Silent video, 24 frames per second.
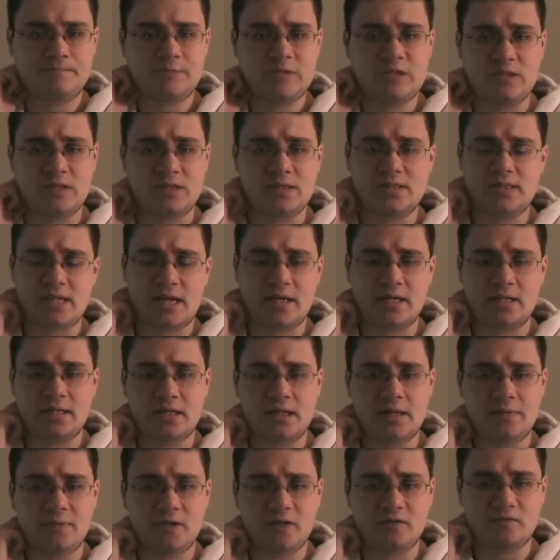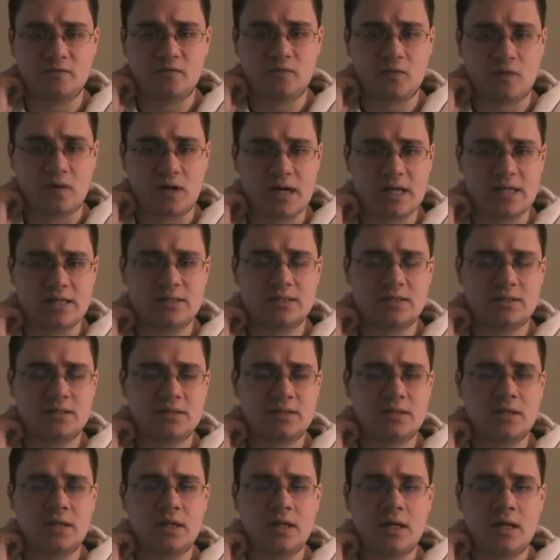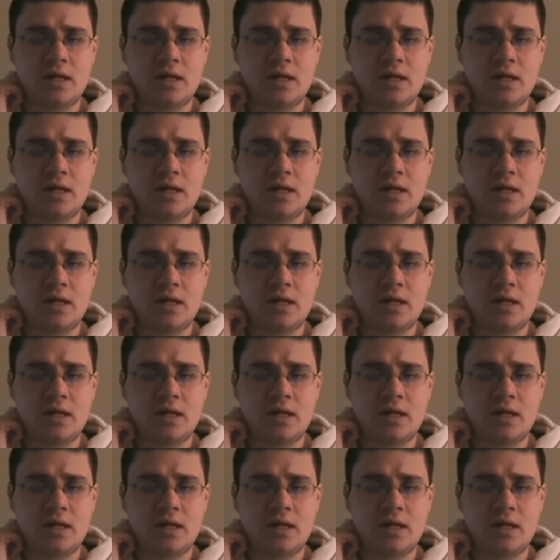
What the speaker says: to the second coming of Christ.